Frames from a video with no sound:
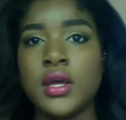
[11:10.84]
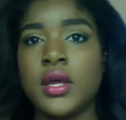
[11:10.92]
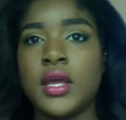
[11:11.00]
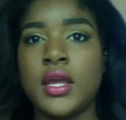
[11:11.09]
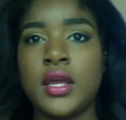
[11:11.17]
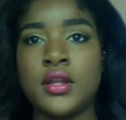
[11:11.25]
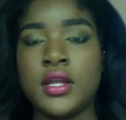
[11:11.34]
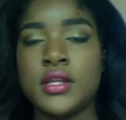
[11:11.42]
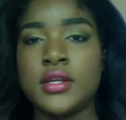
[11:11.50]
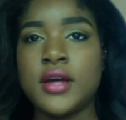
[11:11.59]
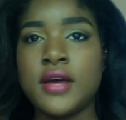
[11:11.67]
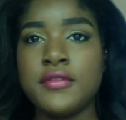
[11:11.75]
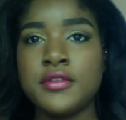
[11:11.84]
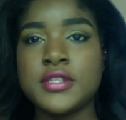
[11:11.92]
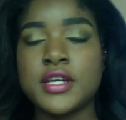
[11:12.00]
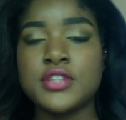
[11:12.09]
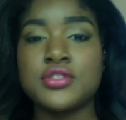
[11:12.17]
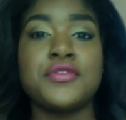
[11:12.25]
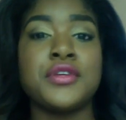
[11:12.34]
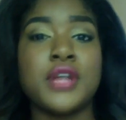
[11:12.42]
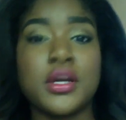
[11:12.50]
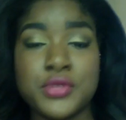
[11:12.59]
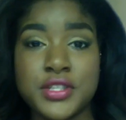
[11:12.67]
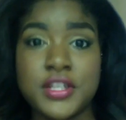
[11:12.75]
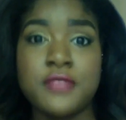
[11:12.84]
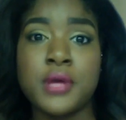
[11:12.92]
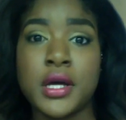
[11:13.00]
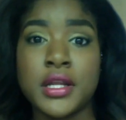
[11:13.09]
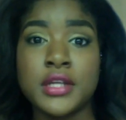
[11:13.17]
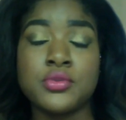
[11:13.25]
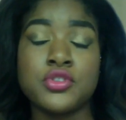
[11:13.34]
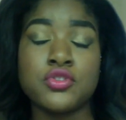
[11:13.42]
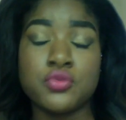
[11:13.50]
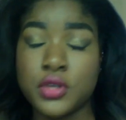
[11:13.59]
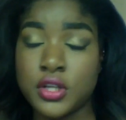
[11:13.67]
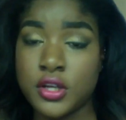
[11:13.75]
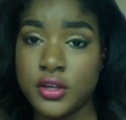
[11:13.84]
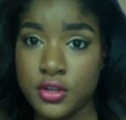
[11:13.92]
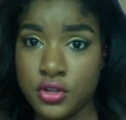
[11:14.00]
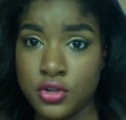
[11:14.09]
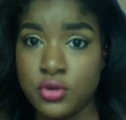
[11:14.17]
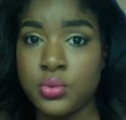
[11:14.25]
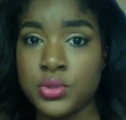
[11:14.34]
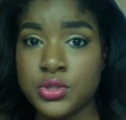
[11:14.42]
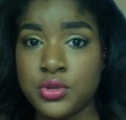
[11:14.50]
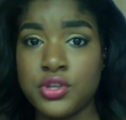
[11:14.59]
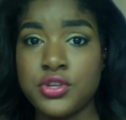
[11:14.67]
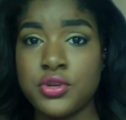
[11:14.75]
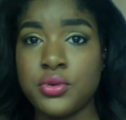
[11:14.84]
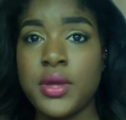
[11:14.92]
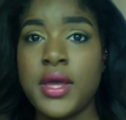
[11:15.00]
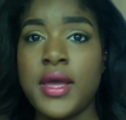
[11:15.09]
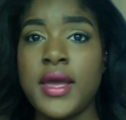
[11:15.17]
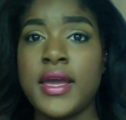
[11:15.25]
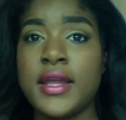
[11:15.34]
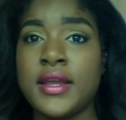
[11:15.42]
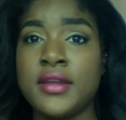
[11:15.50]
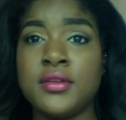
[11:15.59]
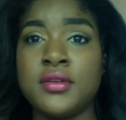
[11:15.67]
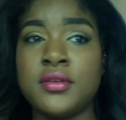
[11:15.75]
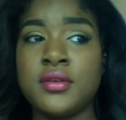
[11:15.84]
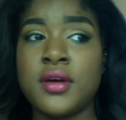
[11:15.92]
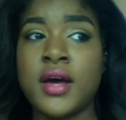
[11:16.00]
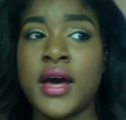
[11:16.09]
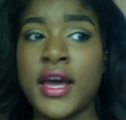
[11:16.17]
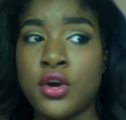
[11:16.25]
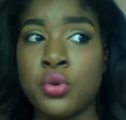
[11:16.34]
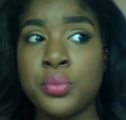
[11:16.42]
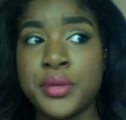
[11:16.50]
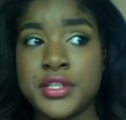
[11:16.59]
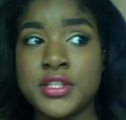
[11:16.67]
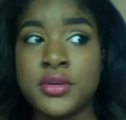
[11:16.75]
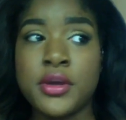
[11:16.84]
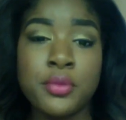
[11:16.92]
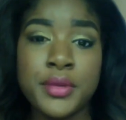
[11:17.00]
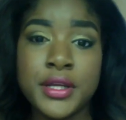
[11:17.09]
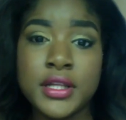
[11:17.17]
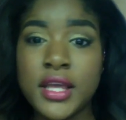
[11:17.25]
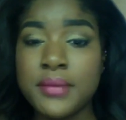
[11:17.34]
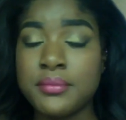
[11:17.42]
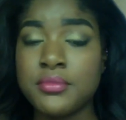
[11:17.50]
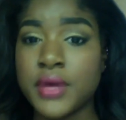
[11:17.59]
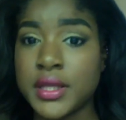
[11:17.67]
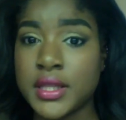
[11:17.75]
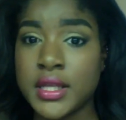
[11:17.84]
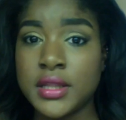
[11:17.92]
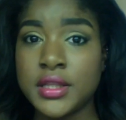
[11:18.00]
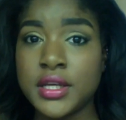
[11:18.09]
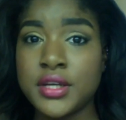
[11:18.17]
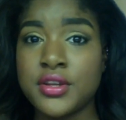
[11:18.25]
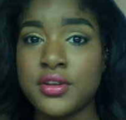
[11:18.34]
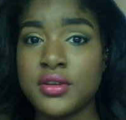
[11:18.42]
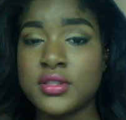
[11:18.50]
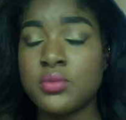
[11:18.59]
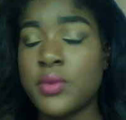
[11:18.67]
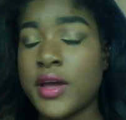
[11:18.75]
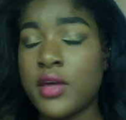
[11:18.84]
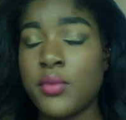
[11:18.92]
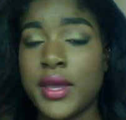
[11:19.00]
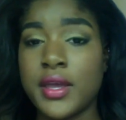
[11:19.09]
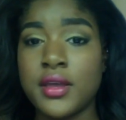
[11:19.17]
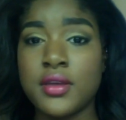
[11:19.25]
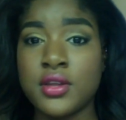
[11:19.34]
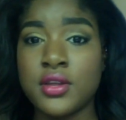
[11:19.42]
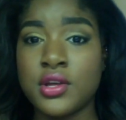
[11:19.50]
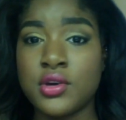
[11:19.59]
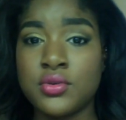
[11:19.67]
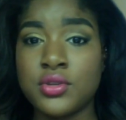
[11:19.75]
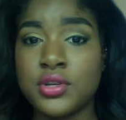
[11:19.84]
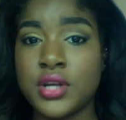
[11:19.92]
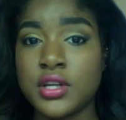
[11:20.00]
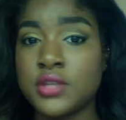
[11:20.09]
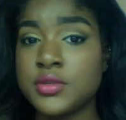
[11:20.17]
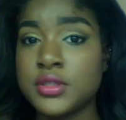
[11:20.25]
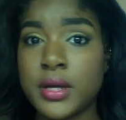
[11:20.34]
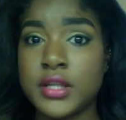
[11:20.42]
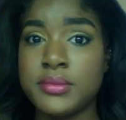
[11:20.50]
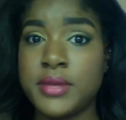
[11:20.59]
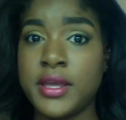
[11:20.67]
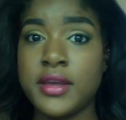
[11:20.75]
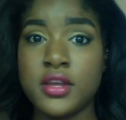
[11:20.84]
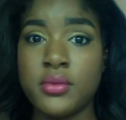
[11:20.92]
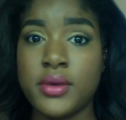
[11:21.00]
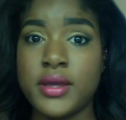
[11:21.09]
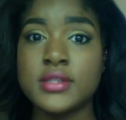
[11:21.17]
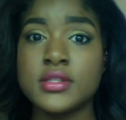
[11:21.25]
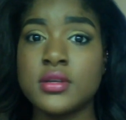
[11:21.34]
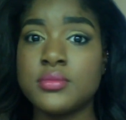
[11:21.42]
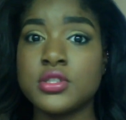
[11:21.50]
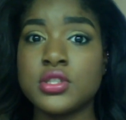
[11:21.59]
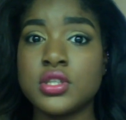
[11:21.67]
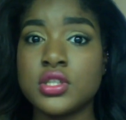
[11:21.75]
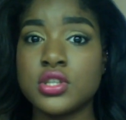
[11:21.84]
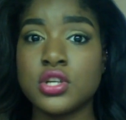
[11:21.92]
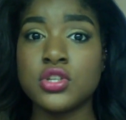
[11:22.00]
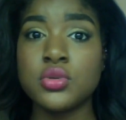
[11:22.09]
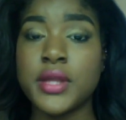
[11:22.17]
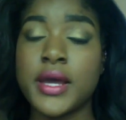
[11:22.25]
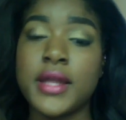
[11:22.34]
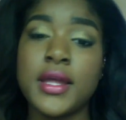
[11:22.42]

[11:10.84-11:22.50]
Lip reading: And they did have a section for non-receipt of product, which is what I, was going to do. And I opened a claim right then and there. I said, why wait? They're not going to respond to me anyways, so I'm just going to start doing that.